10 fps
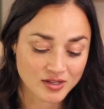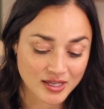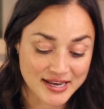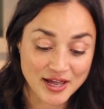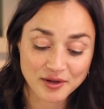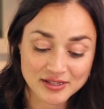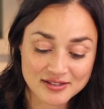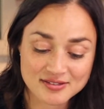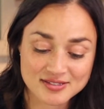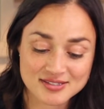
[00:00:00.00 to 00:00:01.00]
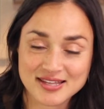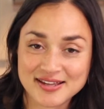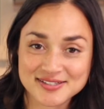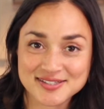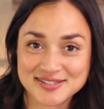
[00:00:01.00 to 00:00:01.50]
Now let's
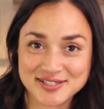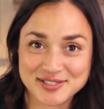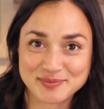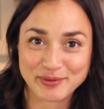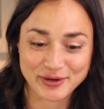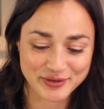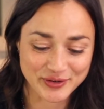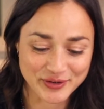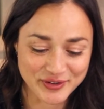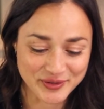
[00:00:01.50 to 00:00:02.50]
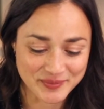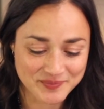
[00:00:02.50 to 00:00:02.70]
taste this burger.